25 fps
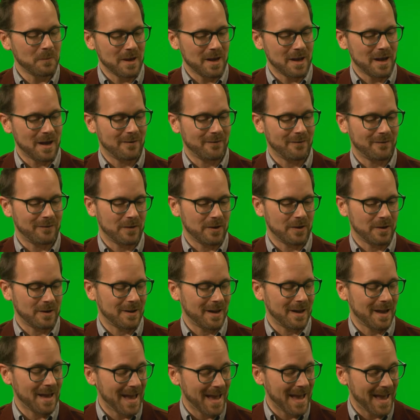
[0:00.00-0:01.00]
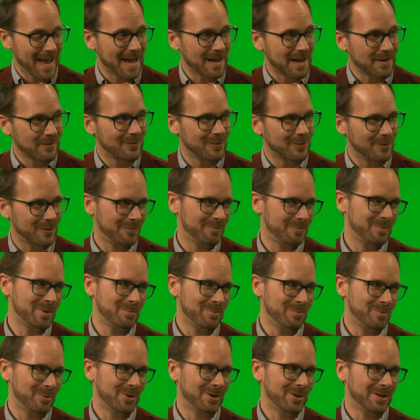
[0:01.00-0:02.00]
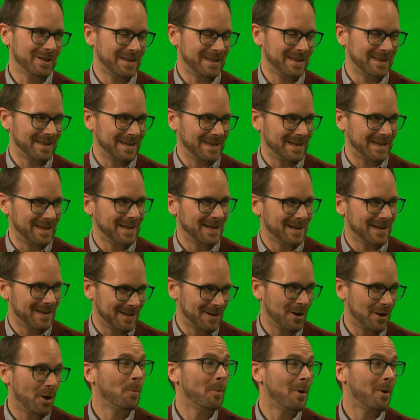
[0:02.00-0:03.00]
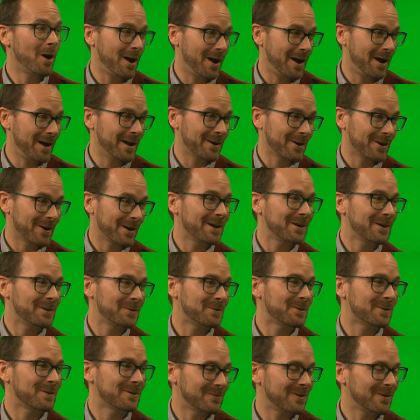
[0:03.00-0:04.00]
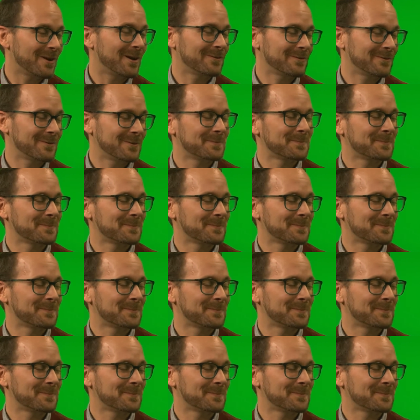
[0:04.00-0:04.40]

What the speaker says: have a handful of people in the Omaha area who are involved.